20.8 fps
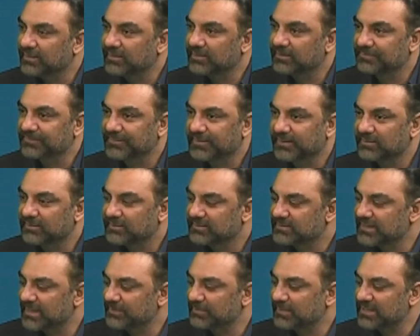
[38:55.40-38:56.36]
The same
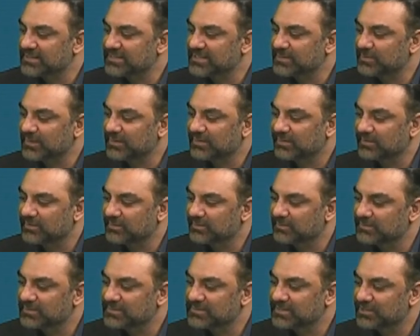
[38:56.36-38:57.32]
case is with Mr.
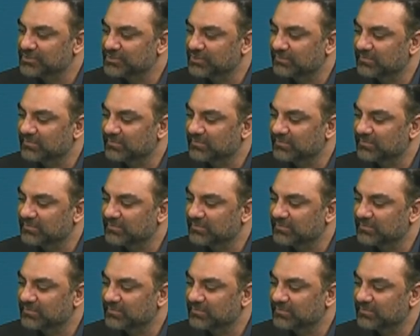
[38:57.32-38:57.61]
Ashraf Ghani.